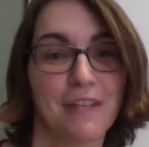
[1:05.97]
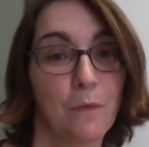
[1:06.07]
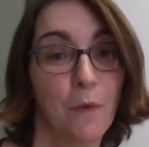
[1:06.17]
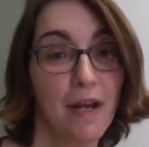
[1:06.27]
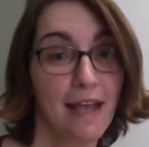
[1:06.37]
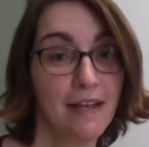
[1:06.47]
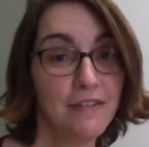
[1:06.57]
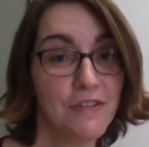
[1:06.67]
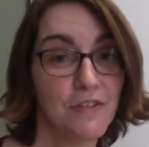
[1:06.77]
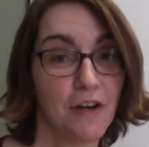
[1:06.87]
What else
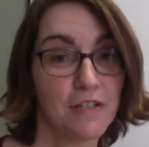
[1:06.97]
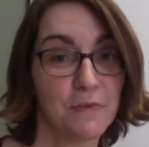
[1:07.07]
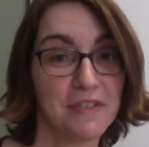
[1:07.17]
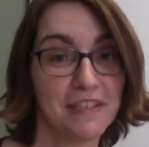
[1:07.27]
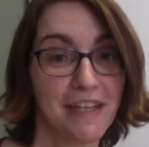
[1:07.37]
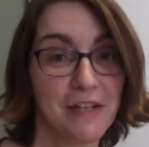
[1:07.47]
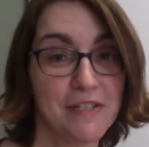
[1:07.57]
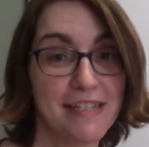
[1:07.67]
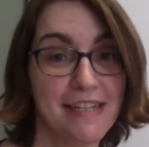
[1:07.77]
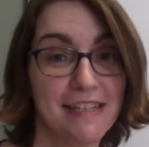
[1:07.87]
starts with the letter
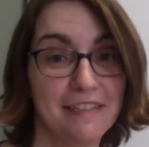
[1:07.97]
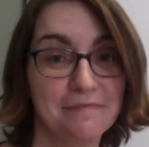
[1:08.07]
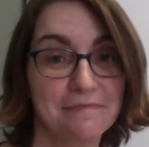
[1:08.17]
D?